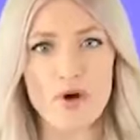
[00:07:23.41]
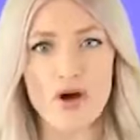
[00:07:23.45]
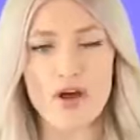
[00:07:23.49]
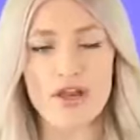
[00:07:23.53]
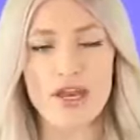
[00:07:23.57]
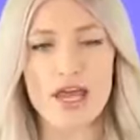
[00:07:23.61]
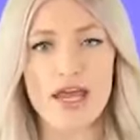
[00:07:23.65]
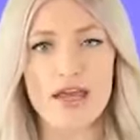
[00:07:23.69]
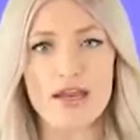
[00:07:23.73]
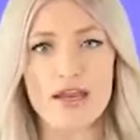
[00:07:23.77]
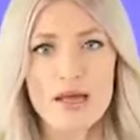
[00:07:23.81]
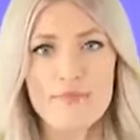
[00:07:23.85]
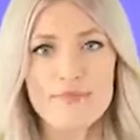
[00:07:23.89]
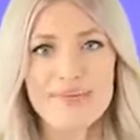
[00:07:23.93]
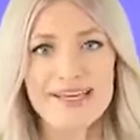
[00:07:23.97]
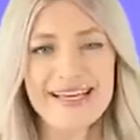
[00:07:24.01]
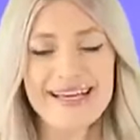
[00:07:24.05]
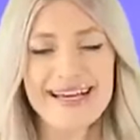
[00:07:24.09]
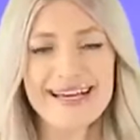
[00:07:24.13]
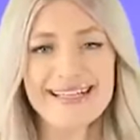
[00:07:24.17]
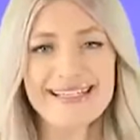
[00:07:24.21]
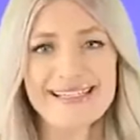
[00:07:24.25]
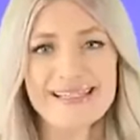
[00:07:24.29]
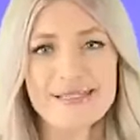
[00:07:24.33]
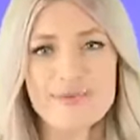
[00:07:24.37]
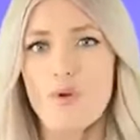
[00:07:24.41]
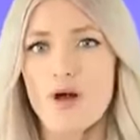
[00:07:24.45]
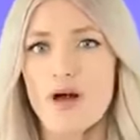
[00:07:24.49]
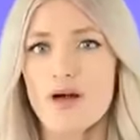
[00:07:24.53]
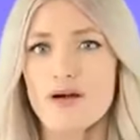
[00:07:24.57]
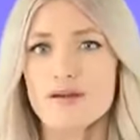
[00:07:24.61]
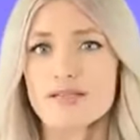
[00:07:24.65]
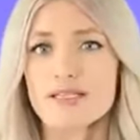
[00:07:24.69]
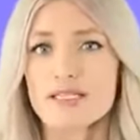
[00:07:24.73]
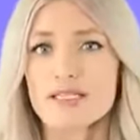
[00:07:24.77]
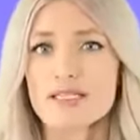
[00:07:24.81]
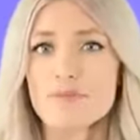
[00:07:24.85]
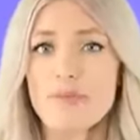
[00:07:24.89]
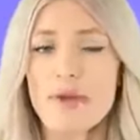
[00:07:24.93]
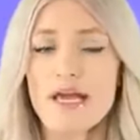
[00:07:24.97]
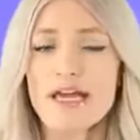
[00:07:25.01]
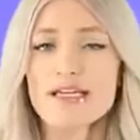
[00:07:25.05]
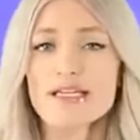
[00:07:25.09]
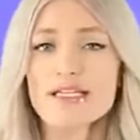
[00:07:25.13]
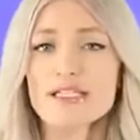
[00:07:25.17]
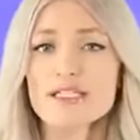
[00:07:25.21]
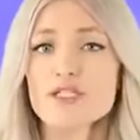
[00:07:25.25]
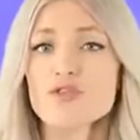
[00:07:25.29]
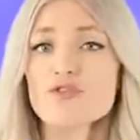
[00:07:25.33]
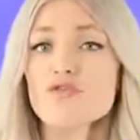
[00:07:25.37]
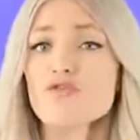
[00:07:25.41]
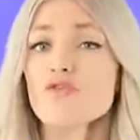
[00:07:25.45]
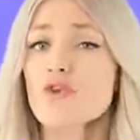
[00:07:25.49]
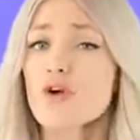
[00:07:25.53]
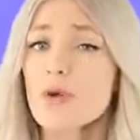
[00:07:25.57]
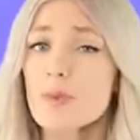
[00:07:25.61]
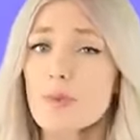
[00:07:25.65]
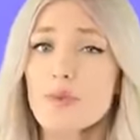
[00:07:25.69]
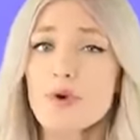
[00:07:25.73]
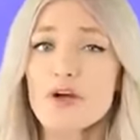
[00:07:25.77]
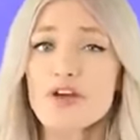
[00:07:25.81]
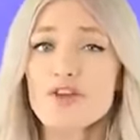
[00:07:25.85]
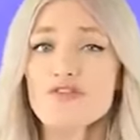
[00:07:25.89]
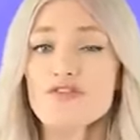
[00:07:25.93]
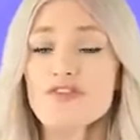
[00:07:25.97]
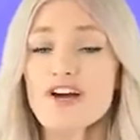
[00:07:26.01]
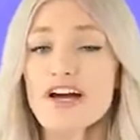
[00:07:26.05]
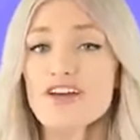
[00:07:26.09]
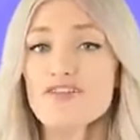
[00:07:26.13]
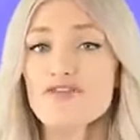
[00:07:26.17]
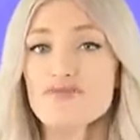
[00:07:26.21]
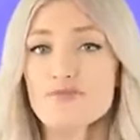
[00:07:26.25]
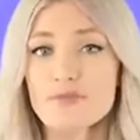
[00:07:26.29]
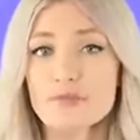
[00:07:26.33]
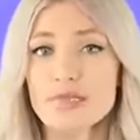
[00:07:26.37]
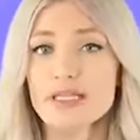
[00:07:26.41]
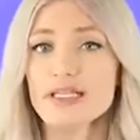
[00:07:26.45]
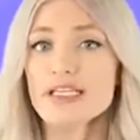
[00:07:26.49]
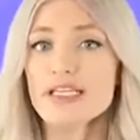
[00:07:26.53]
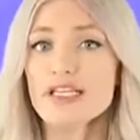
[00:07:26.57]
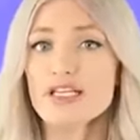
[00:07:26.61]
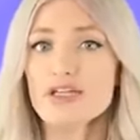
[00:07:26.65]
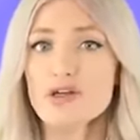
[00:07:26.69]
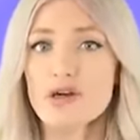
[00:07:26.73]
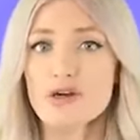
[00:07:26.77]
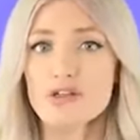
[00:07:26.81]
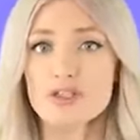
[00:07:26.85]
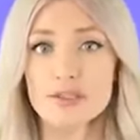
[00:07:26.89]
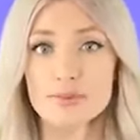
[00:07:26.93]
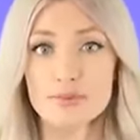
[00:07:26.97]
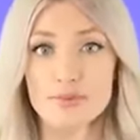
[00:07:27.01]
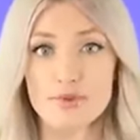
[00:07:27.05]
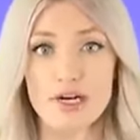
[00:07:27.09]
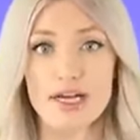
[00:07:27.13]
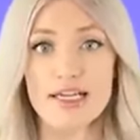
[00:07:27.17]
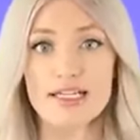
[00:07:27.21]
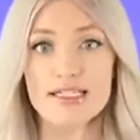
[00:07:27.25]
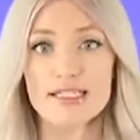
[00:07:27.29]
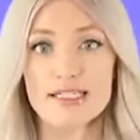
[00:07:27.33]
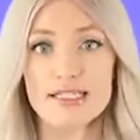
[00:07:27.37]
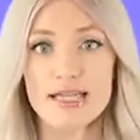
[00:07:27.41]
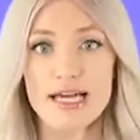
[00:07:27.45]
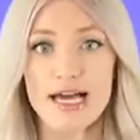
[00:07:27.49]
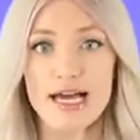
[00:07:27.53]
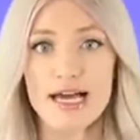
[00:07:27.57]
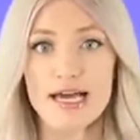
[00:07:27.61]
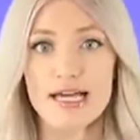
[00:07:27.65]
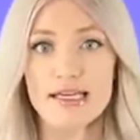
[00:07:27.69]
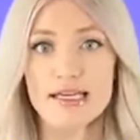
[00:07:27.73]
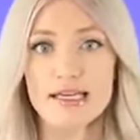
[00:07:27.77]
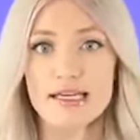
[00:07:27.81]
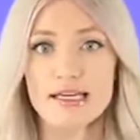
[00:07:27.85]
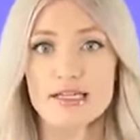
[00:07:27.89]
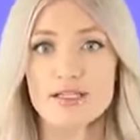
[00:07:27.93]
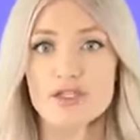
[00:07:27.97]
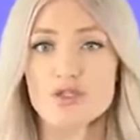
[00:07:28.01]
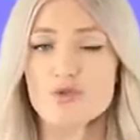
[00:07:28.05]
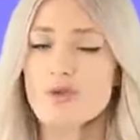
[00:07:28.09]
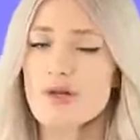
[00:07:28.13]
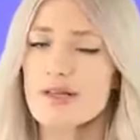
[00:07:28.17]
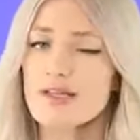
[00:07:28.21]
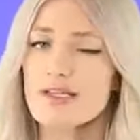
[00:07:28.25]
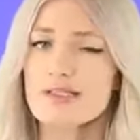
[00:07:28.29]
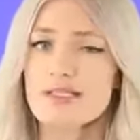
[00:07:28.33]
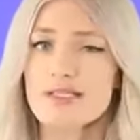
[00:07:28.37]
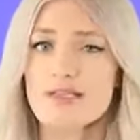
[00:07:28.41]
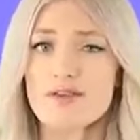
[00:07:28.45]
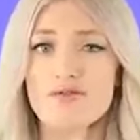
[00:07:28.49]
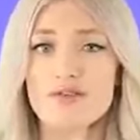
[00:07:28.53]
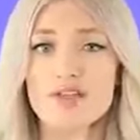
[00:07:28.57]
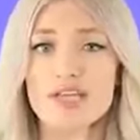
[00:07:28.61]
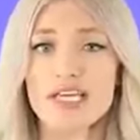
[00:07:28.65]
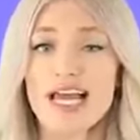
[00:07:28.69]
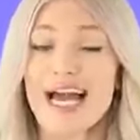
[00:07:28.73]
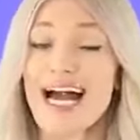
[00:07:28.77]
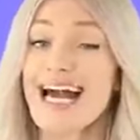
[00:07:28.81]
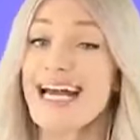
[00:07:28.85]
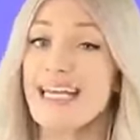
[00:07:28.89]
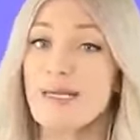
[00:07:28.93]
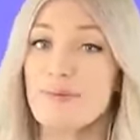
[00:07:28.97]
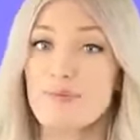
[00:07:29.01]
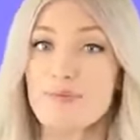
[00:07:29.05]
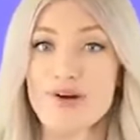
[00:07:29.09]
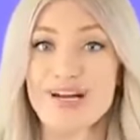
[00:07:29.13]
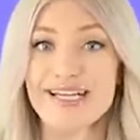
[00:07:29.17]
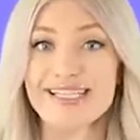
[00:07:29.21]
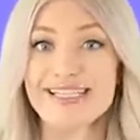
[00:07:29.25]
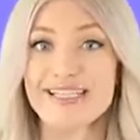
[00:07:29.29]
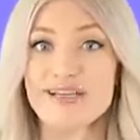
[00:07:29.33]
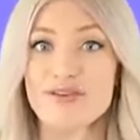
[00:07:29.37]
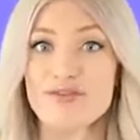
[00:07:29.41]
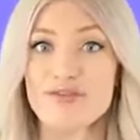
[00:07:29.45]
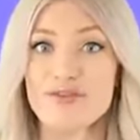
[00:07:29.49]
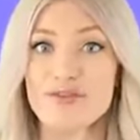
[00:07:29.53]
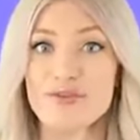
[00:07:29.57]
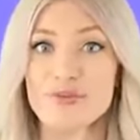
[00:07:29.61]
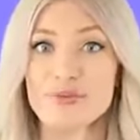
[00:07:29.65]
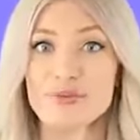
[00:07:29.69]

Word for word: bought it. Because, well, despite its $4.5 million price tag, it's relatively unimpressive.